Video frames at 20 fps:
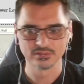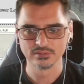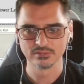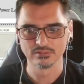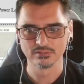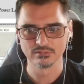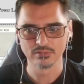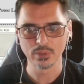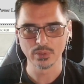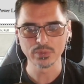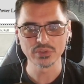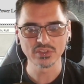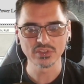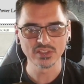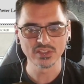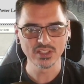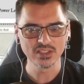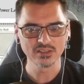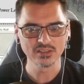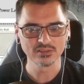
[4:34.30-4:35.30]
Well,
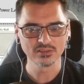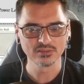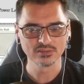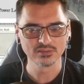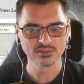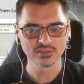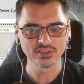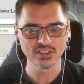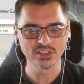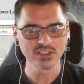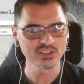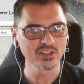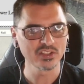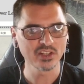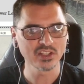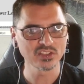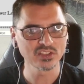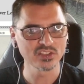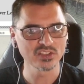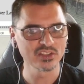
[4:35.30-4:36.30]
sneak? Sneak's not
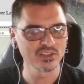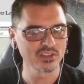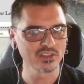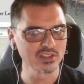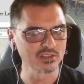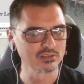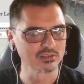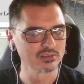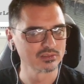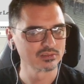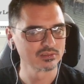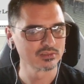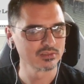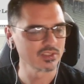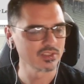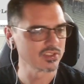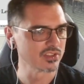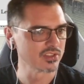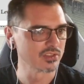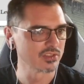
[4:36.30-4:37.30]
actually a thing.
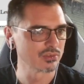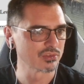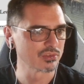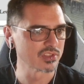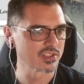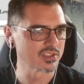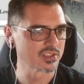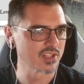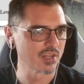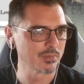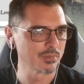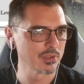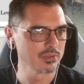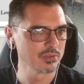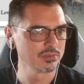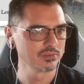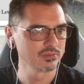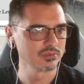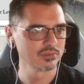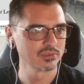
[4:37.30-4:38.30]
That's an interesting typo.
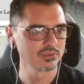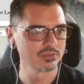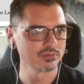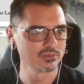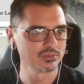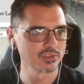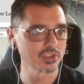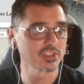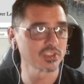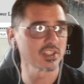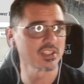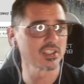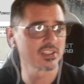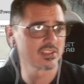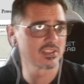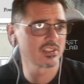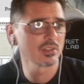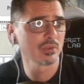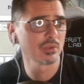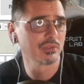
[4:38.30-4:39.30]
Should say
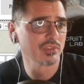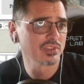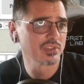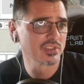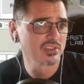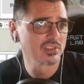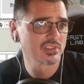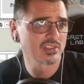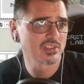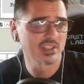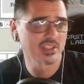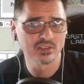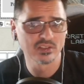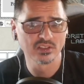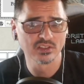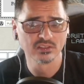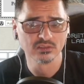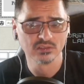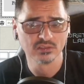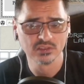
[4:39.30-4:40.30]
stealth versus
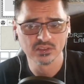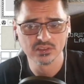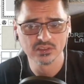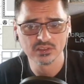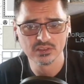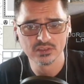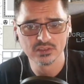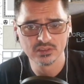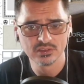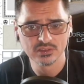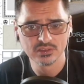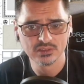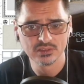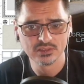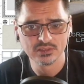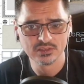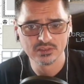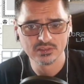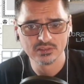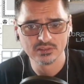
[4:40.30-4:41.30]
scouting.
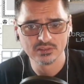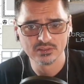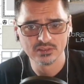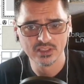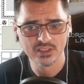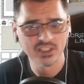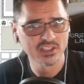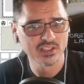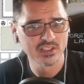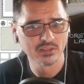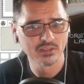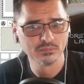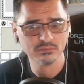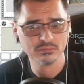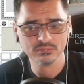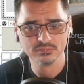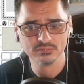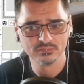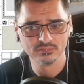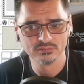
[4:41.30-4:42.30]
Unless I'm
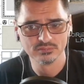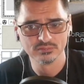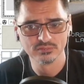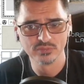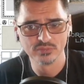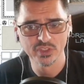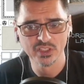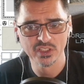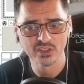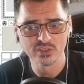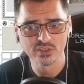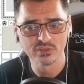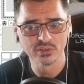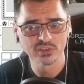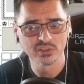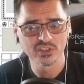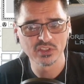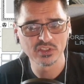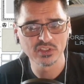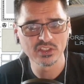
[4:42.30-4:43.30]
reading this wrong.
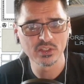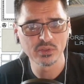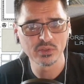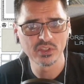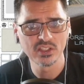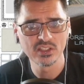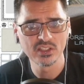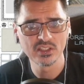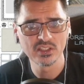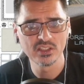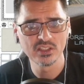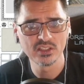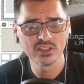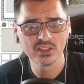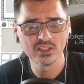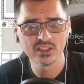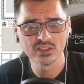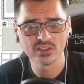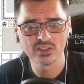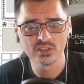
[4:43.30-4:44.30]
So stealth, he
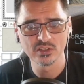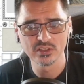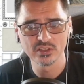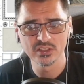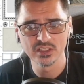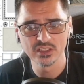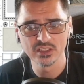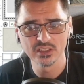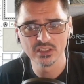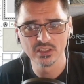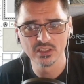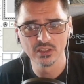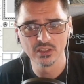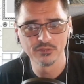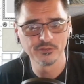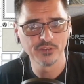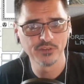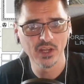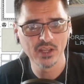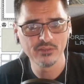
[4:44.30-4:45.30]
has got a
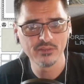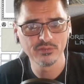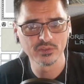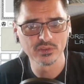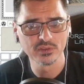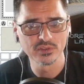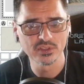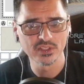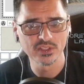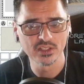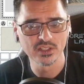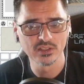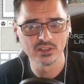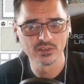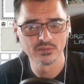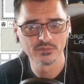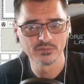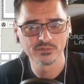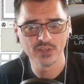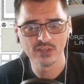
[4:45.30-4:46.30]
5, because
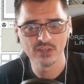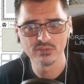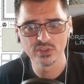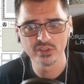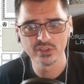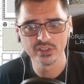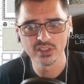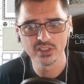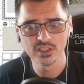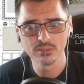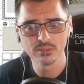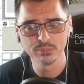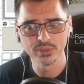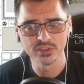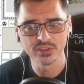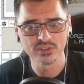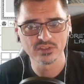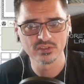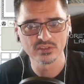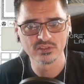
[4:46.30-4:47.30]
5 agility
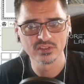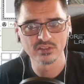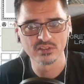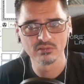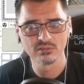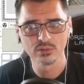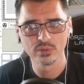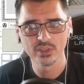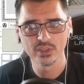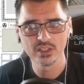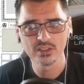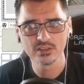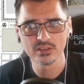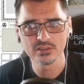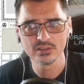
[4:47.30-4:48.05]
plus 0 there.